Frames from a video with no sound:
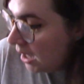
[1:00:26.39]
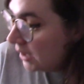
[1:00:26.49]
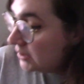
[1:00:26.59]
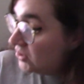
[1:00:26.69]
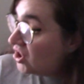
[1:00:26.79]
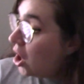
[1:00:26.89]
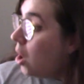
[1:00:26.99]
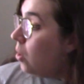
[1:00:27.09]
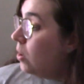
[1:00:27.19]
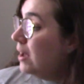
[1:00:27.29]

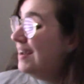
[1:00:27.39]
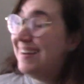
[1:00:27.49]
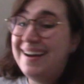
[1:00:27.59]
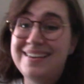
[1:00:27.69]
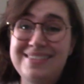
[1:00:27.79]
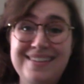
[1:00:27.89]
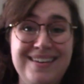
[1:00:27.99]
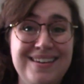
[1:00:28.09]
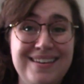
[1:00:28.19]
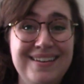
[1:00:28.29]
So I
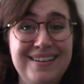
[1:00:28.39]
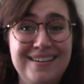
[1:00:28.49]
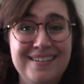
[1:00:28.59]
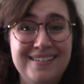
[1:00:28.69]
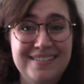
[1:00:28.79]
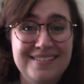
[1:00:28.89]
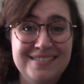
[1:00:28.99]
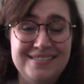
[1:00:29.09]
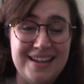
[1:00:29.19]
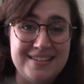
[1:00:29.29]
think
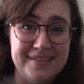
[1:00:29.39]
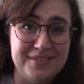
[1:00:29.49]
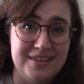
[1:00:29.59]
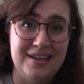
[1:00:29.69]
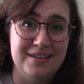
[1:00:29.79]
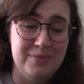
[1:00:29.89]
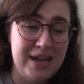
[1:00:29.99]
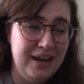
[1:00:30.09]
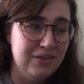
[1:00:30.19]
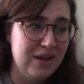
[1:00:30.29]
that's everything. We
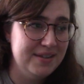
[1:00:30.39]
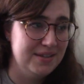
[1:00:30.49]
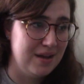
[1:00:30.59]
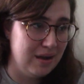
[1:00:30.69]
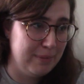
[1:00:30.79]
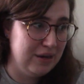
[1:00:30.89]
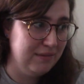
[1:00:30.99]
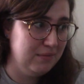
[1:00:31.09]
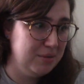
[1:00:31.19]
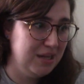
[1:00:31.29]
had a lot to talk about,
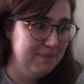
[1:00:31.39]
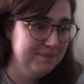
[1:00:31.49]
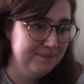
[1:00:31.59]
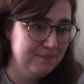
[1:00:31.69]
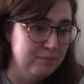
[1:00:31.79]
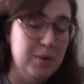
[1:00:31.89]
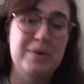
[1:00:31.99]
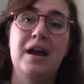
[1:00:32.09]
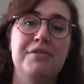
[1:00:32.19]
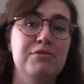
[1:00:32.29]
everybody, but we
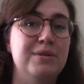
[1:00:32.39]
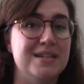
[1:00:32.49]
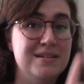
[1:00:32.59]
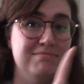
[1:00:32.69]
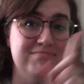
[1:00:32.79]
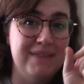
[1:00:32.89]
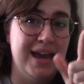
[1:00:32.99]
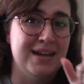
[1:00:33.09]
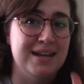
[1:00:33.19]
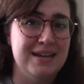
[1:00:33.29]
got through it.
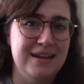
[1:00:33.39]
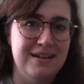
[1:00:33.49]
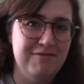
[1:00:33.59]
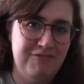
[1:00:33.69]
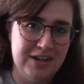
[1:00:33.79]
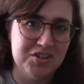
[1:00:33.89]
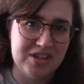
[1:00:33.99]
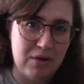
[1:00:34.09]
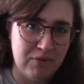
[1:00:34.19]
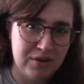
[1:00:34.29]
And I did finish
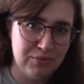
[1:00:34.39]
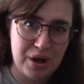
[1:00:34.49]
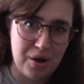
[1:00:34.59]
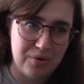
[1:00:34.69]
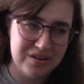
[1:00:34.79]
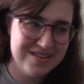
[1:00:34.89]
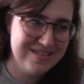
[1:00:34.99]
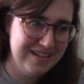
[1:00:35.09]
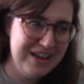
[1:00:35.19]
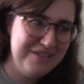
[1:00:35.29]
that one row
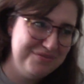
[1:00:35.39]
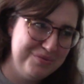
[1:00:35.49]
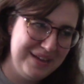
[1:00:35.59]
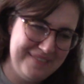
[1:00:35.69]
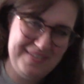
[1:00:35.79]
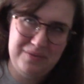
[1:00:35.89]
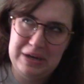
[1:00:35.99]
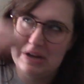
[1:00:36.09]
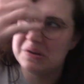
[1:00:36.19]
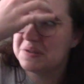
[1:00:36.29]
of Wavy
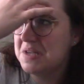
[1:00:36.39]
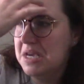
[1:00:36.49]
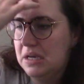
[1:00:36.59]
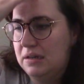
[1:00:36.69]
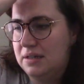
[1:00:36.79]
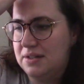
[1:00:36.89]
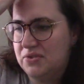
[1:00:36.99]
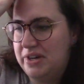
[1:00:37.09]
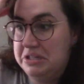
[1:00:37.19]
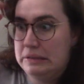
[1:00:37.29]
Wiggles. Goodness
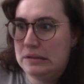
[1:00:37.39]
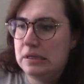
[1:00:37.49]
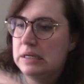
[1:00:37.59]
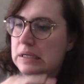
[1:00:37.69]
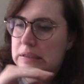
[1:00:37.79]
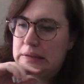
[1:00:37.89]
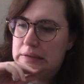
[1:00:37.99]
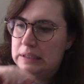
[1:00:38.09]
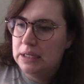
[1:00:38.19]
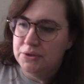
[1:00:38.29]
gracious.
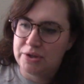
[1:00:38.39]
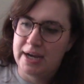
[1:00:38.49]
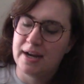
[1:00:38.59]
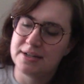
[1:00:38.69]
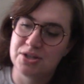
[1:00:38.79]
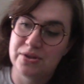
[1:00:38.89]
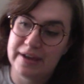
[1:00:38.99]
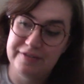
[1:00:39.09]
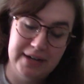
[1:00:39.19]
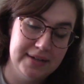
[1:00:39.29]
Try not to do
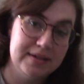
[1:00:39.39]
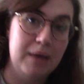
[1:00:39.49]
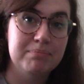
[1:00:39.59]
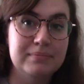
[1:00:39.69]
that for next time.